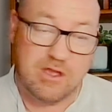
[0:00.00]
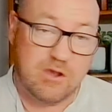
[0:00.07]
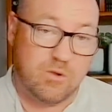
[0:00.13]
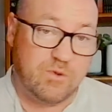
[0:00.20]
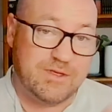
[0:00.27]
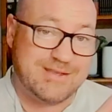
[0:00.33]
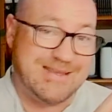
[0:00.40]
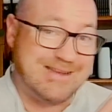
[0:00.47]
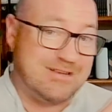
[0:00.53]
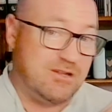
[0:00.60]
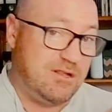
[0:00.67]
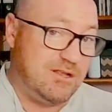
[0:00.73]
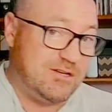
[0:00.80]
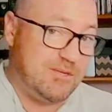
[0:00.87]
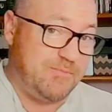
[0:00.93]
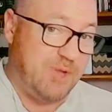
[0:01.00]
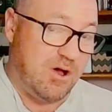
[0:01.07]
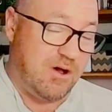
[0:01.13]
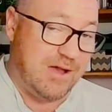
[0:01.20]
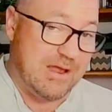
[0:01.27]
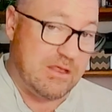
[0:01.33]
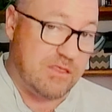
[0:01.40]
Well, the technology
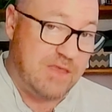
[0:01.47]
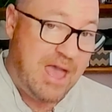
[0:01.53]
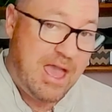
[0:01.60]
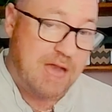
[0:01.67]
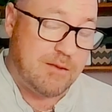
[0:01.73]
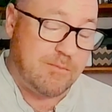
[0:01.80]
behind that,